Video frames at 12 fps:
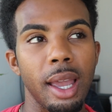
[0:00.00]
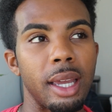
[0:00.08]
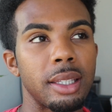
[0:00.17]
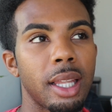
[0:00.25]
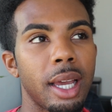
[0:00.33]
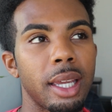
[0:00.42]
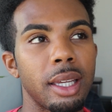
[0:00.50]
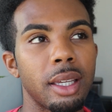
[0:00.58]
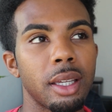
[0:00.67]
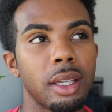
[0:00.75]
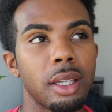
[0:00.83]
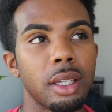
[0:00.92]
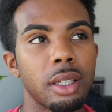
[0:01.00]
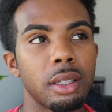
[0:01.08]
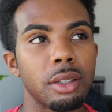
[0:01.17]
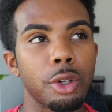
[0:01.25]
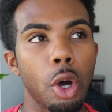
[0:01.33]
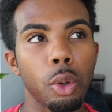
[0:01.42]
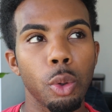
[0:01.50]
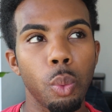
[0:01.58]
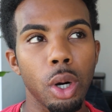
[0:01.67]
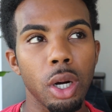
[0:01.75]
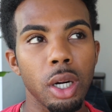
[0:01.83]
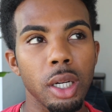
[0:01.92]
and like go to
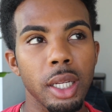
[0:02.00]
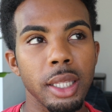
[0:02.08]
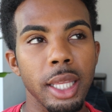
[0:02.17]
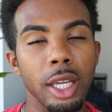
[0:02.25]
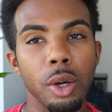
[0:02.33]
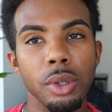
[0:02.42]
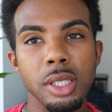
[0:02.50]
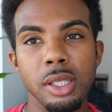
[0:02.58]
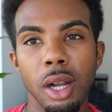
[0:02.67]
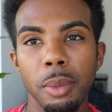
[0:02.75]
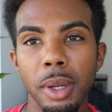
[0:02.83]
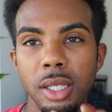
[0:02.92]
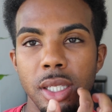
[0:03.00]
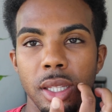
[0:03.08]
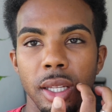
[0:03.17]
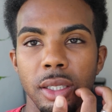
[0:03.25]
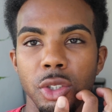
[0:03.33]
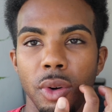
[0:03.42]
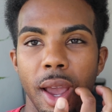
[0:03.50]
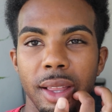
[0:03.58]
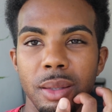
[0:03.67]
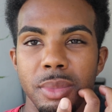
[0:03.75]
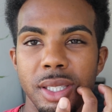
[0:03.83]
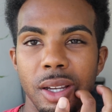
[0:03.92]
work, and they go to Starbucks and they
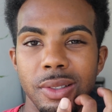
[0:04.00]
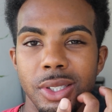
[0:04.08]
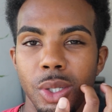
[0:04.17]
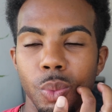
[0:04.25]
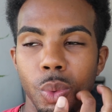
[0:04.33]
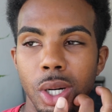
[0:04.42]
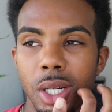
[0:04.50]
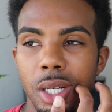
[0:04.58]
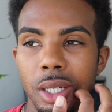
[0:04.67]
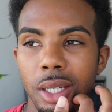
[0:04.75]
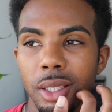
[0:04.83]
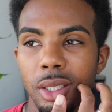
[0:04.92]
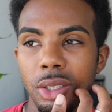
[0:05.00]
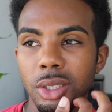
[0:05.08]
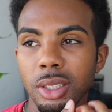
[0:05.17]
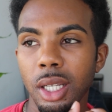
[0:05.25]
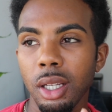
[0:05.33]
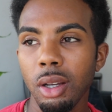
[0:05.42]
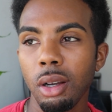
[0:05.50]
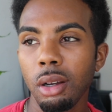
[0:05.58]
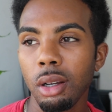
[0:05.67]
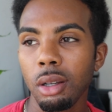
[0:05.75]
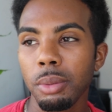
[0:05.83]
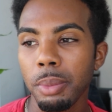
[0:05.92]
drag themselves to work, and they're just like,
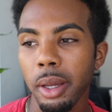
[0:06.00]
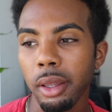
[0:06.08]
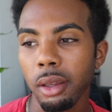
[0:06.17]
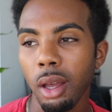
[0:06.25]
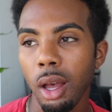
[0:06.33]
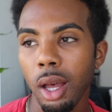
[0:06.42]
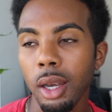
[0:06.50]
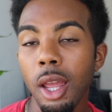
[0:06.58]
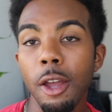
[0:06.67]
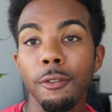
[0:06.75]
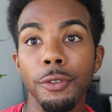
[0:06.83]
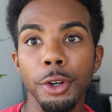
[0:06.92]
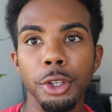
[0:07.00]
oh my God. For